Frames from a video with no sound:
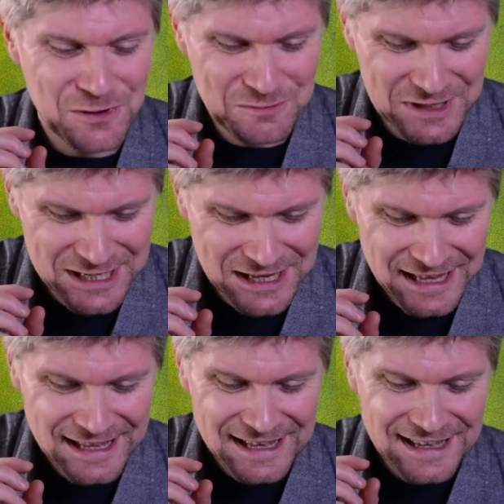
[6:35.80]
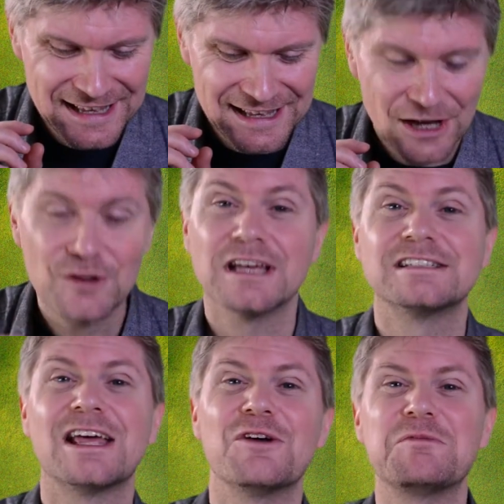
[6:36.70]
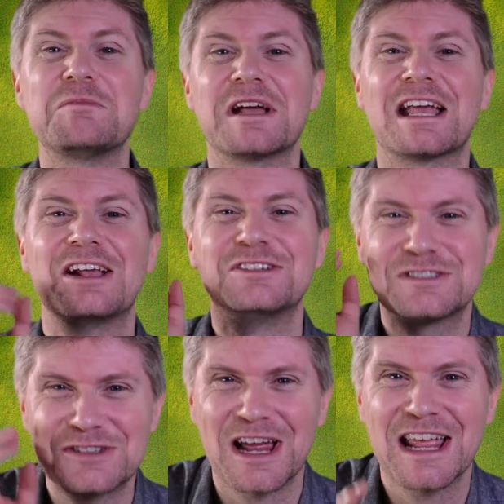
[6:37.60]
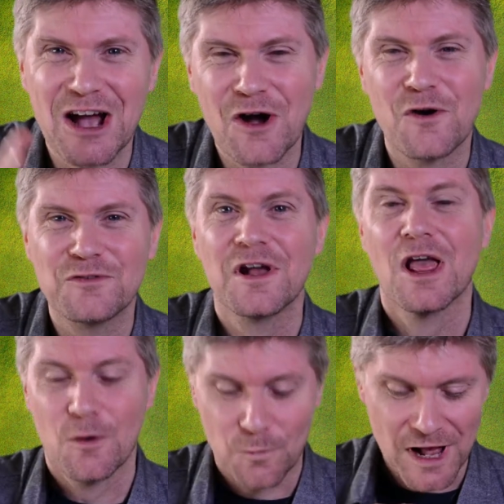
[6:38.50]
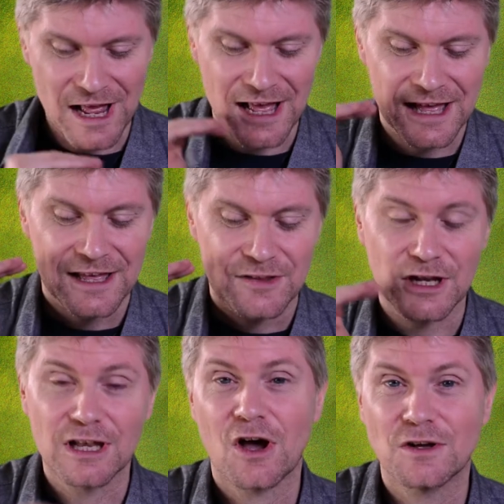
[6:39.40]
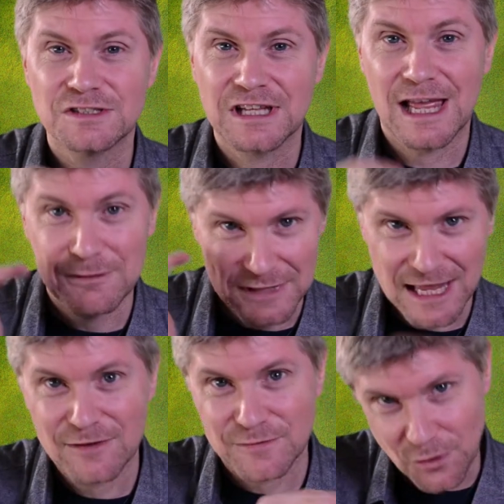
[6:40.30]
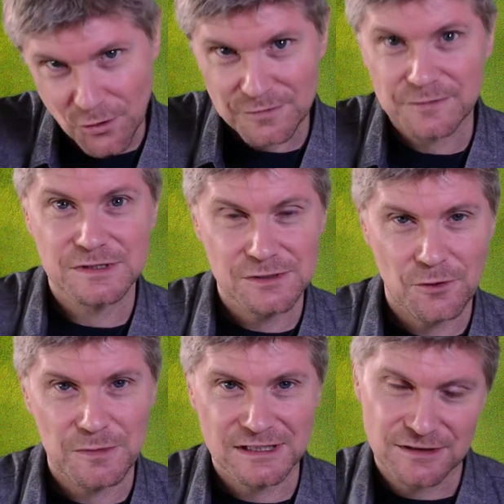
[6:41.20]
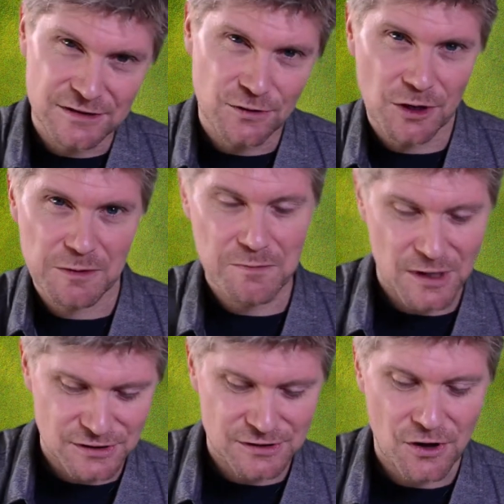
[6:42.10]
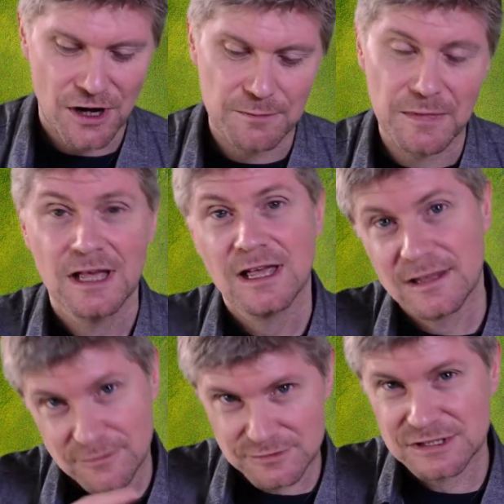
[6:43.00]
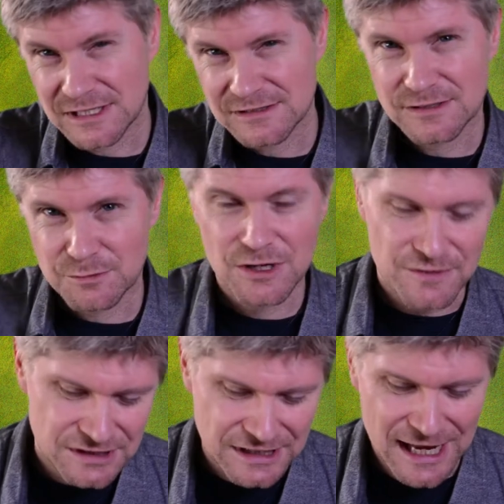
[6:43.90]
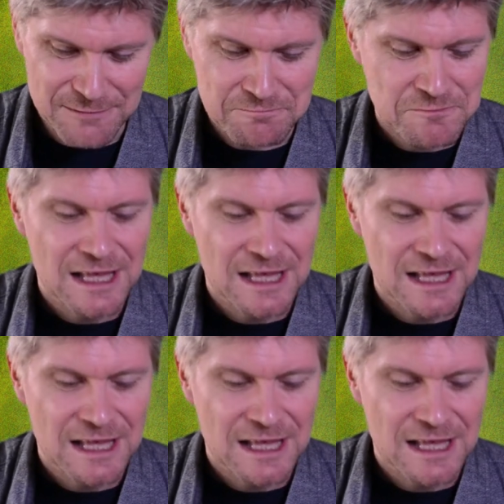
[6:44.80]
be picking straight off where the last game left off, if you see what I mean. So there's not going to be much time since the previous game